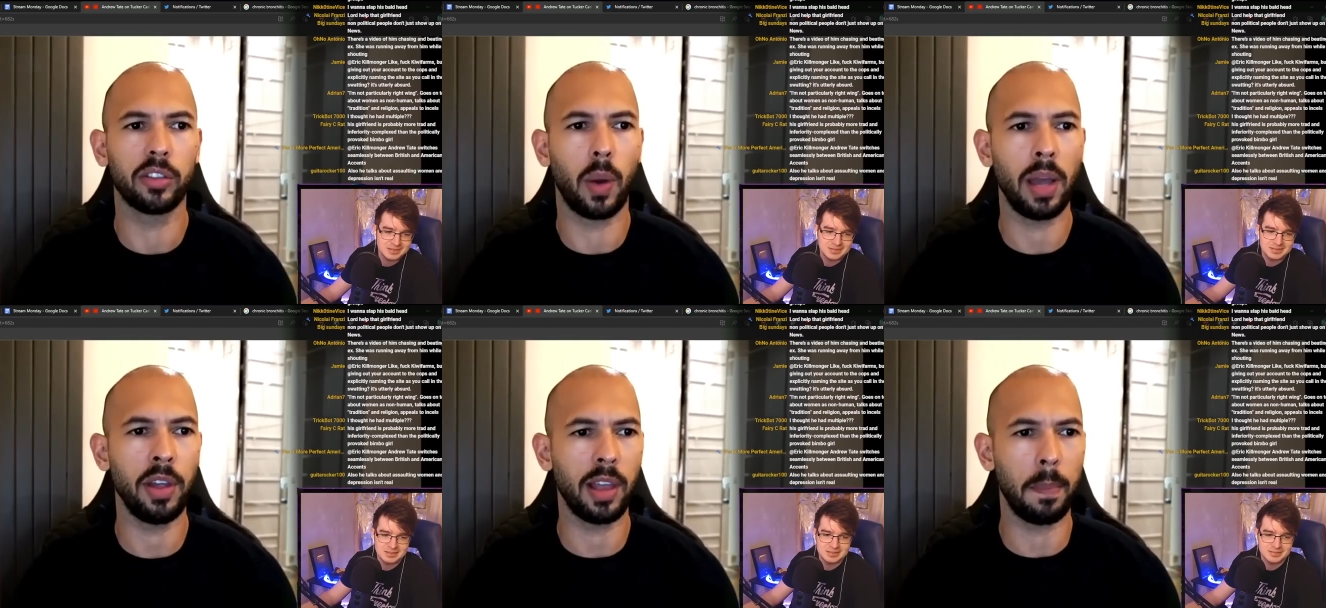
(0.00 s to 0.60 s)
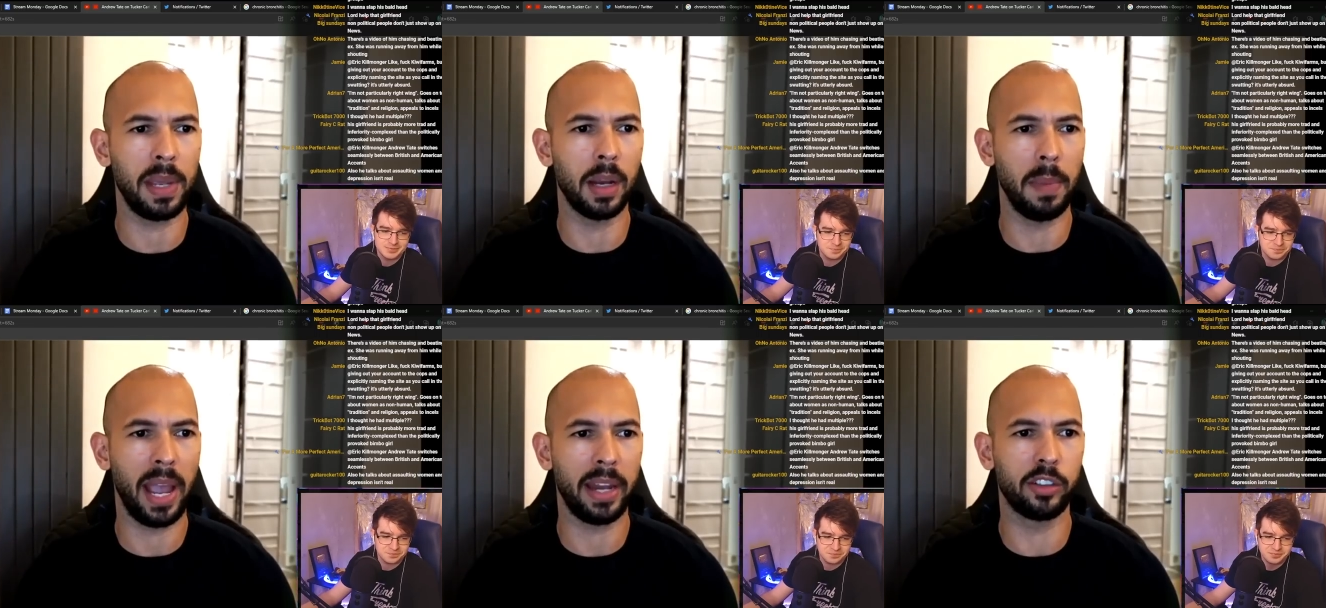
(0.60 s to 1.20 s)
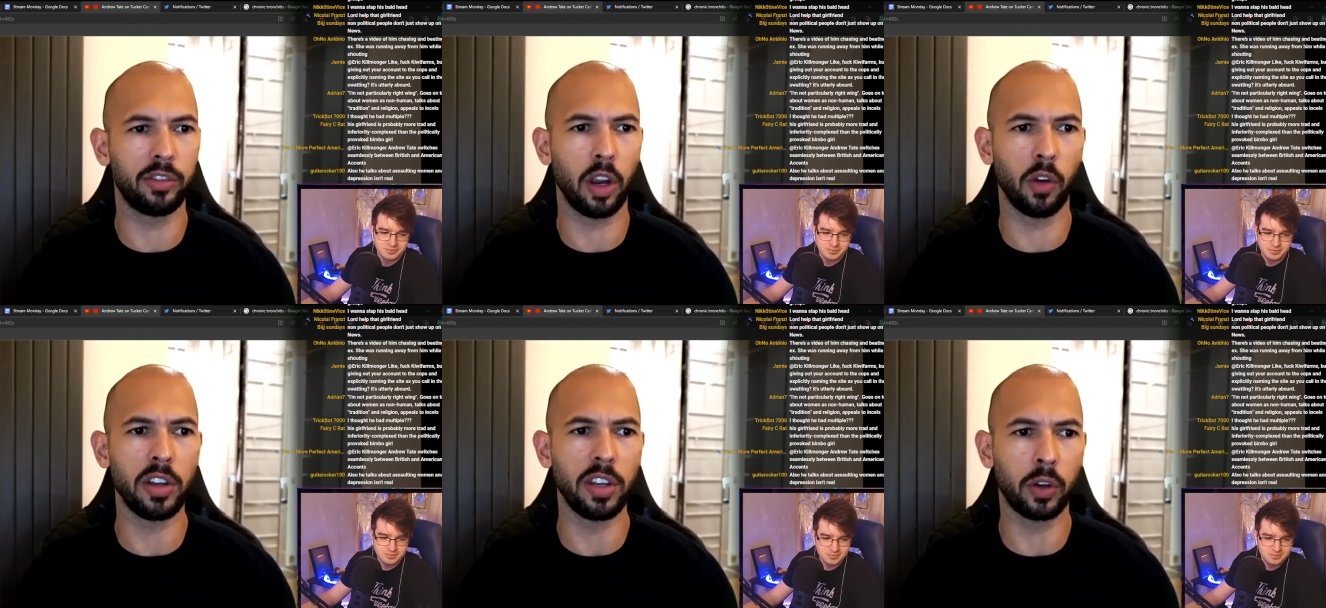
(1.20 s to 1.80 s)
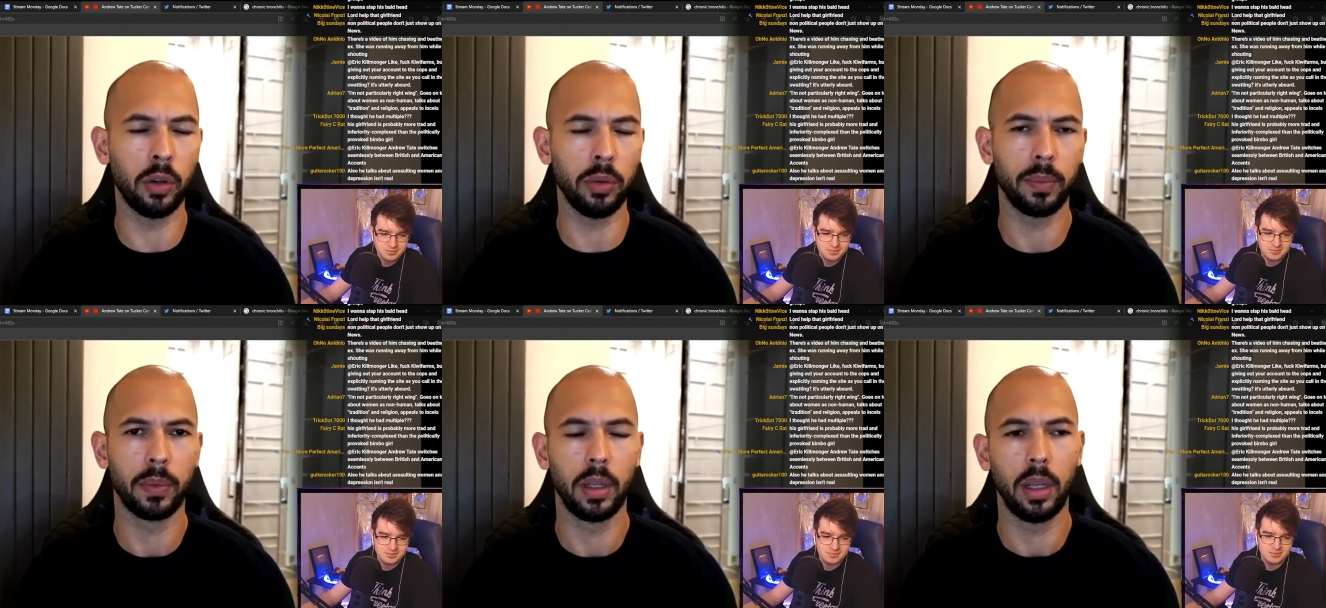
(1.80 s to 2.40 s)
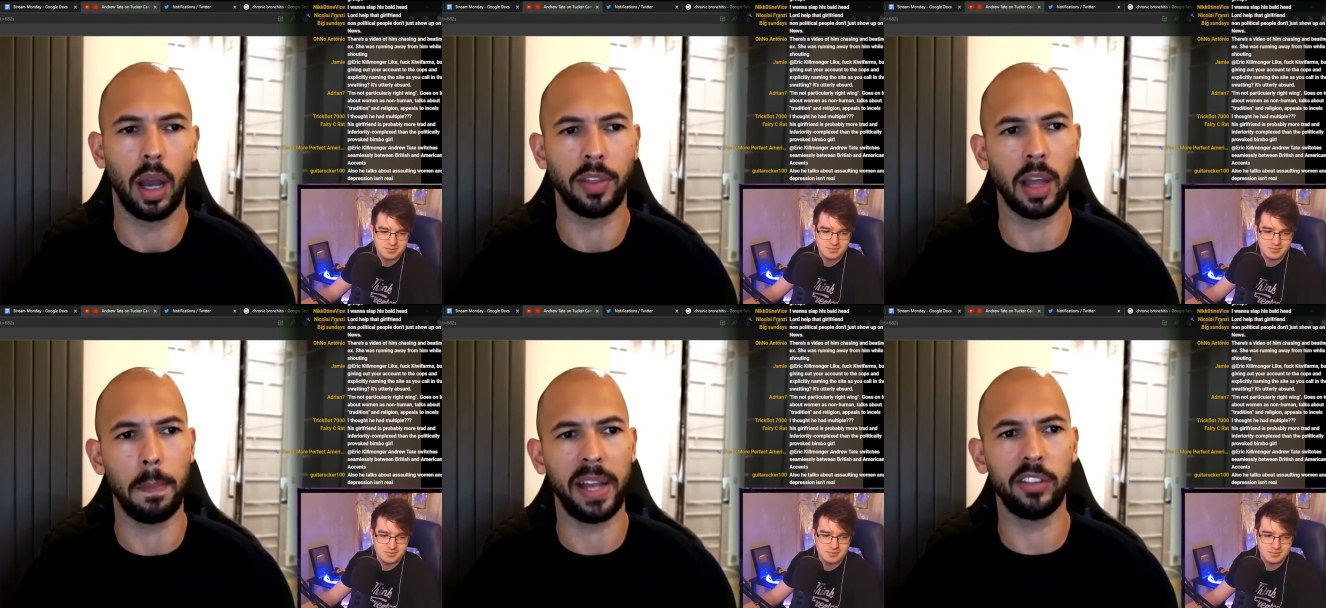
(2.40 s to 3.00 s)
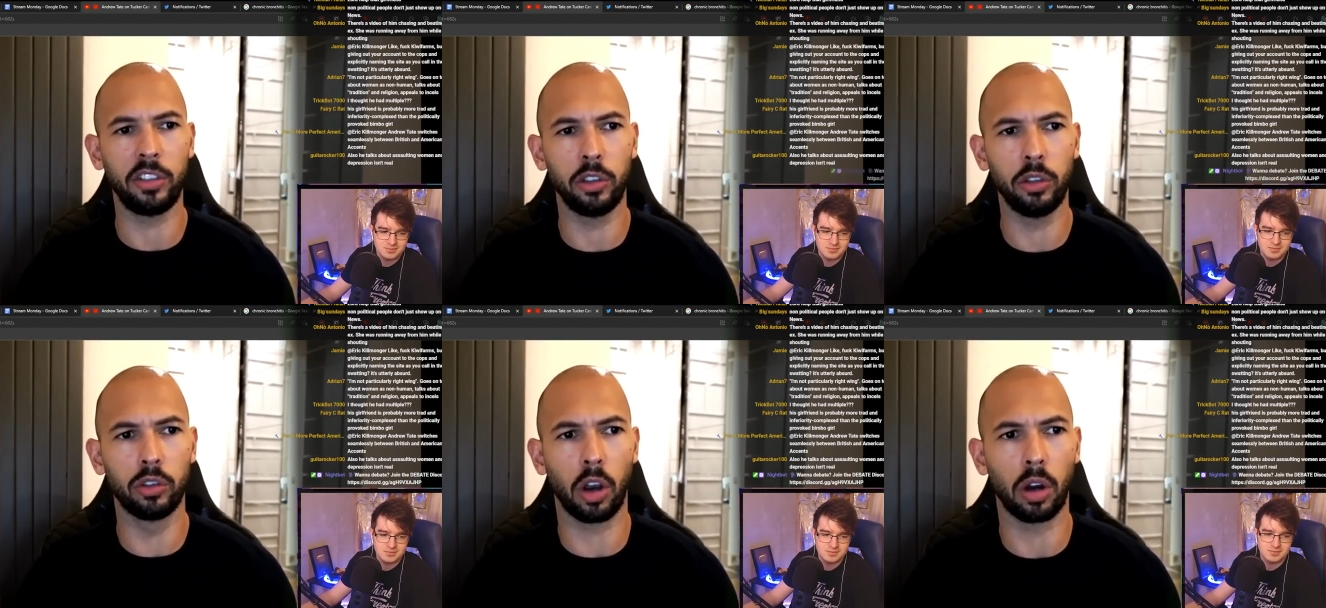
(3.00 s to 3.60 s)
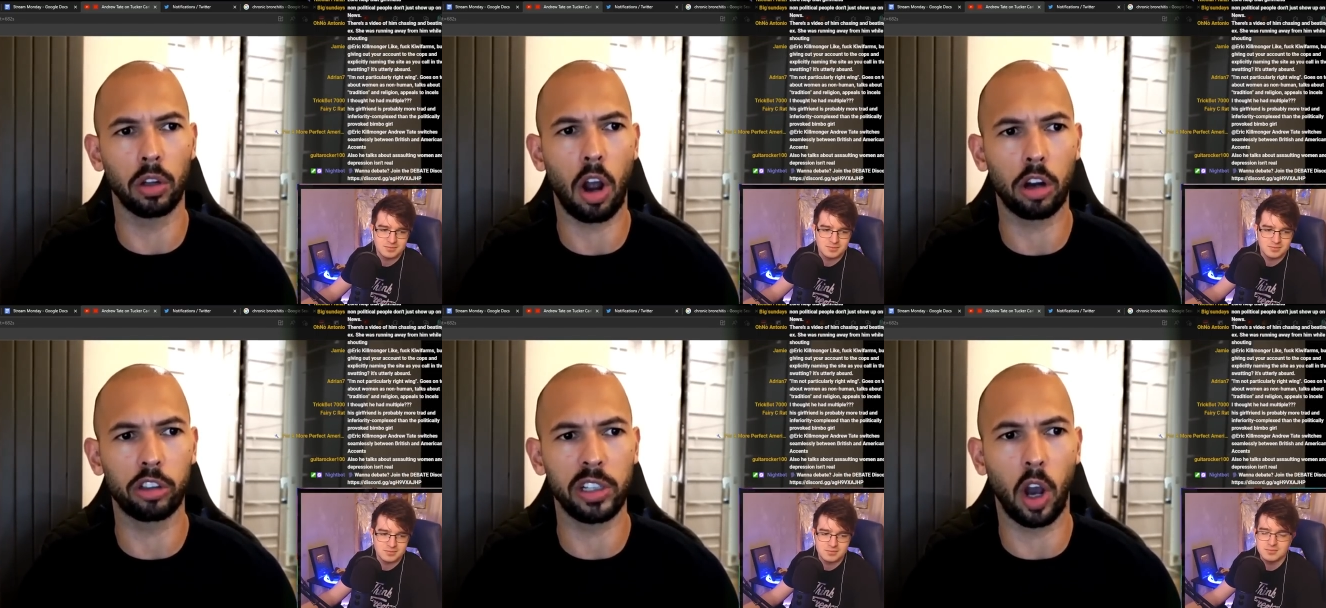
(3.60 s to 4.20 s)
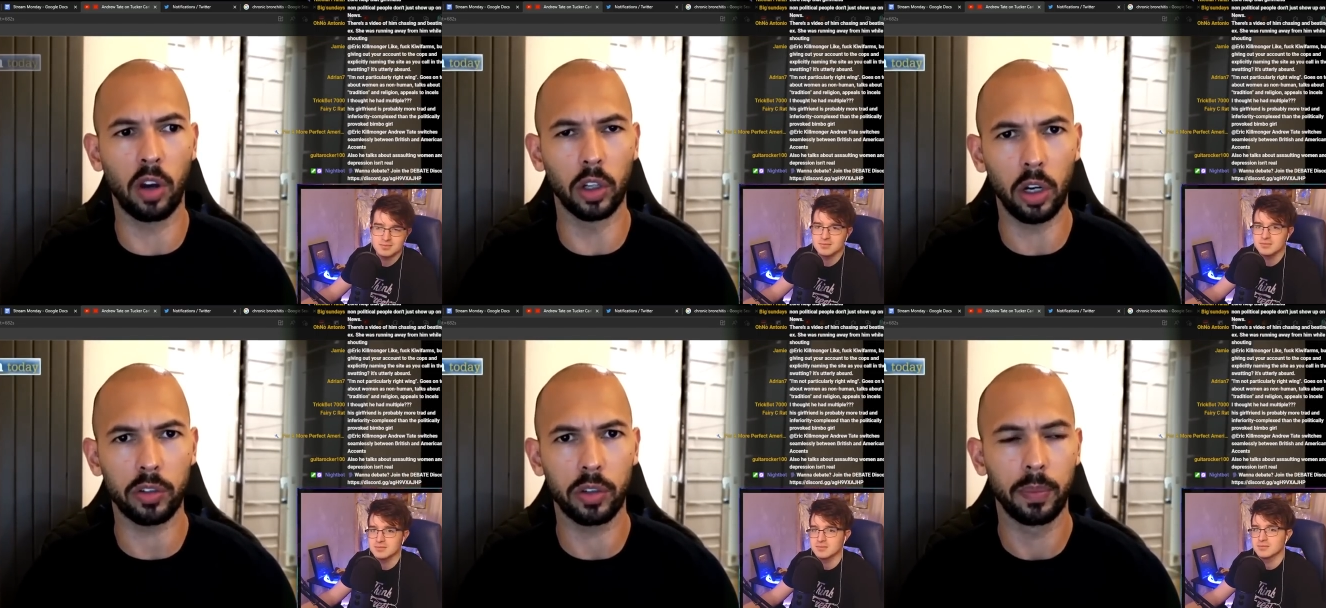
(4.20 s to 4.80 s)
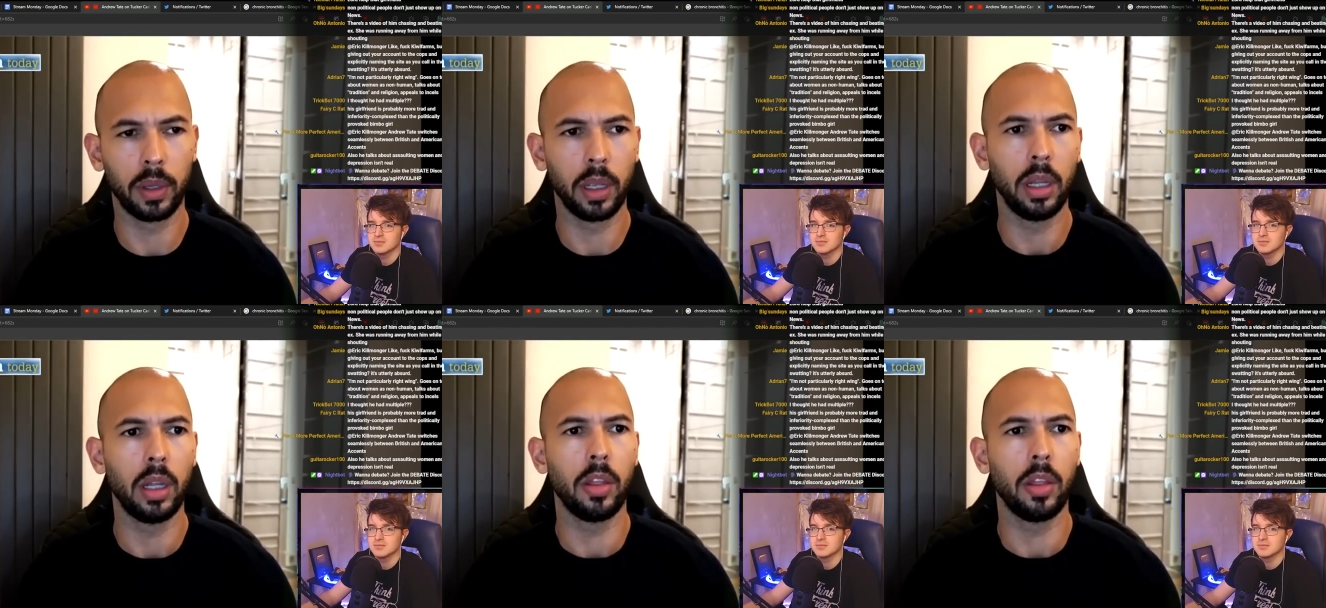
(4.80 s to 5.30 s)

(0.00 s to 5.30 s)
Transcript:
Speaker 1: Yeah, so I think that being a man is very, very difficult. I think that men's issues are largely overlooked.